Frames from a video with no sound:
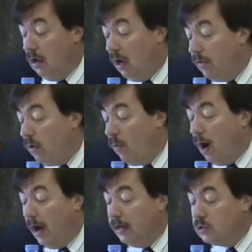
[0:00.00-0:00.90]

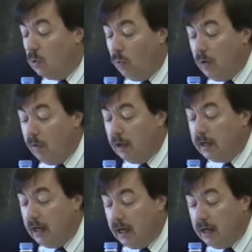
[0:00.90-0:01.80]
Otherwise, we will
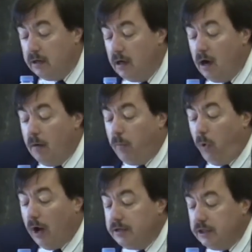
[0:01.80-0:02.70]
again
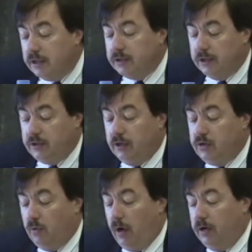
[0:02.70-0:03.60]
prejudice the
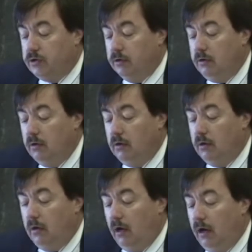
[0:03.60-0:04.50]
situation
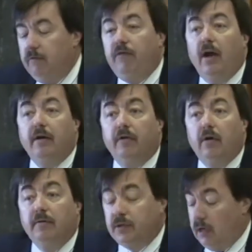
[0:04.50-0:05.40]
in favor
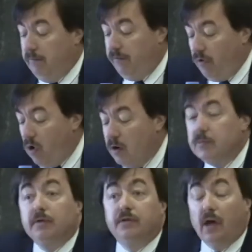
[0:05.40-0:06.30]
of some
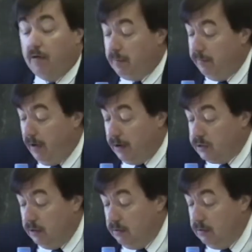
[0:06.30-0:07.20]
forms of
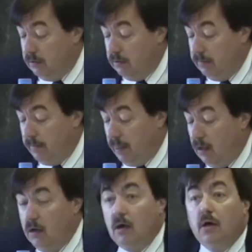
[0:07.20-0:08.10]
self-perfection.
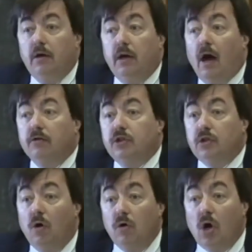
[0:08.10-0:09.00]
Now,
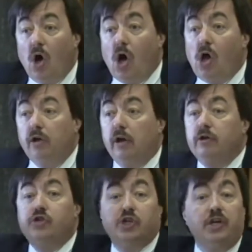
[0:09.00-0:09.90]

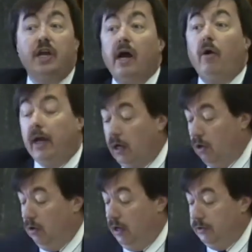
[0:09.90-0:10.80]
so-called generic
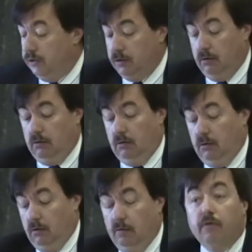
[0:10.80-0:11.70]
goods,
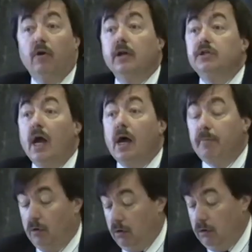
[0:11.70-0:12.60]
for
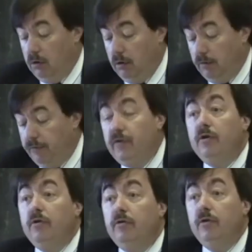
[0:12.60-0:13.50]
example,
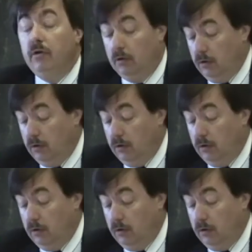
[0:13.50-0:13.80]
food,